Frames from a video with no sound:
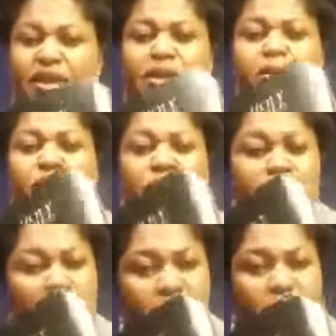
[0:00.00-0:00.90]
The Holy
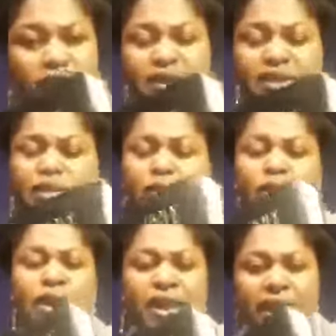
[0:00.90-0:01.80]
Bible is the
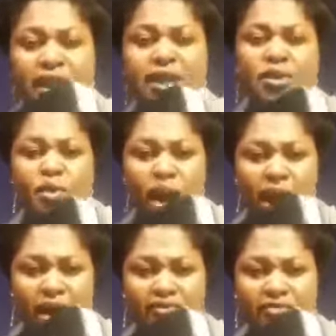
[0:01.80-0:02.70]
only key you
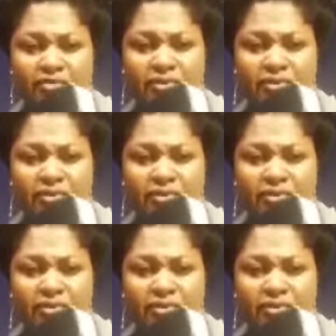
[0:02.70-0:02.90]
have.